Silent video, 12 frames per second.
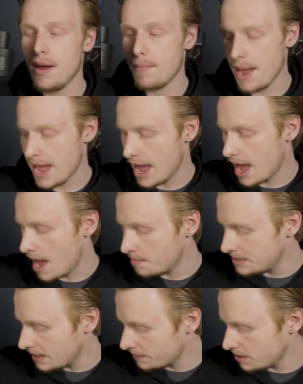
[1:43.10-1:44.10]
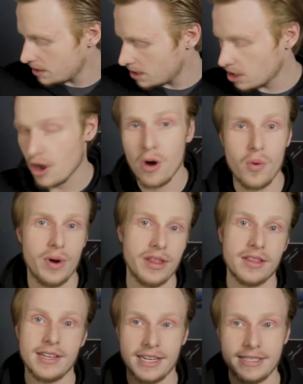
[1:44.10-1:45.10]
But yeah, I'm definitely gonna go
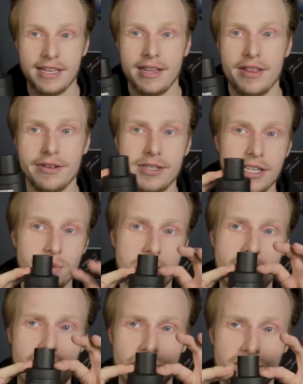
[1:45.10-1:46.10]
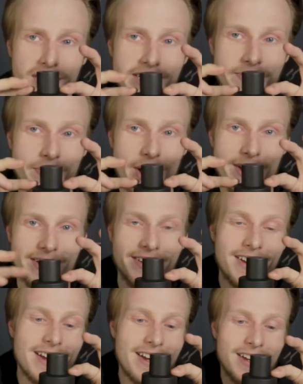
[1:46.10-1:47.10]
with Tuscan leathers. That's why I'm getting rid of this
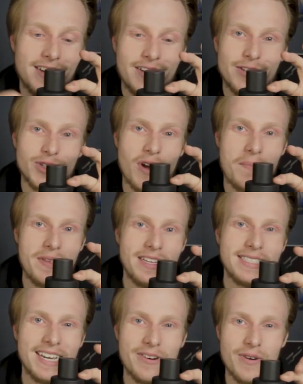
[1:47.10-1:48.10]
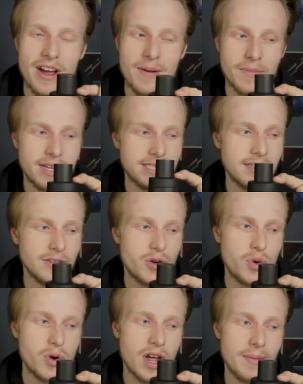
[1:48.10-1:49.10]
bottle swapping this out. Um, got something
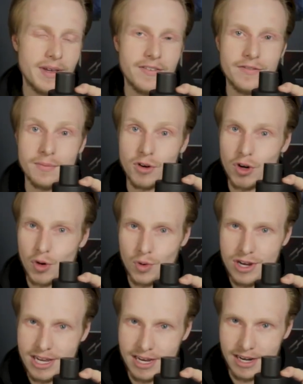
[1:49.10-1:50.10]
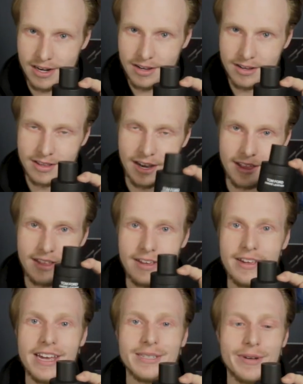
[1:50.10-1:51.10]
cool coming from Creed that I
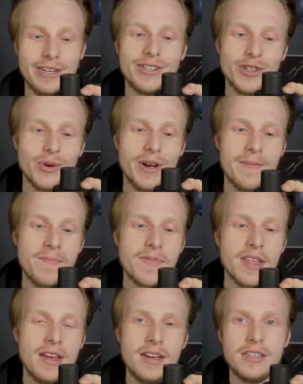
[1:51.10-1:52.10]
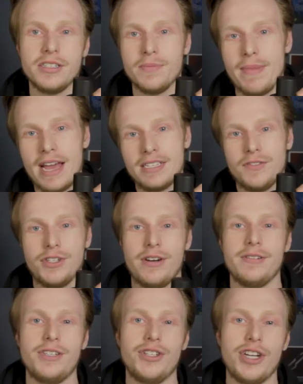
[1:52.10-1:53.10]
think you guys might enjoy. So massive
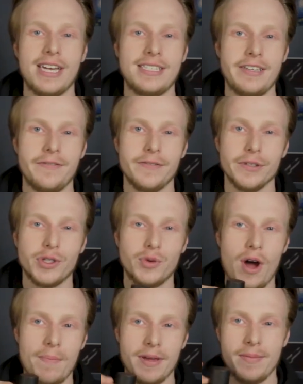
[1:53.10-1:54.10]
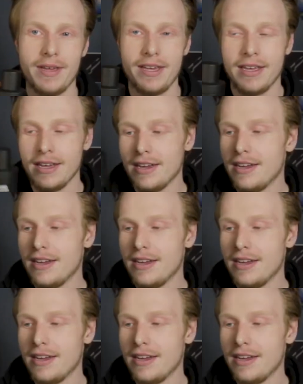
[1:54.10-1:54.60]
shout out to Jesse for swapping me.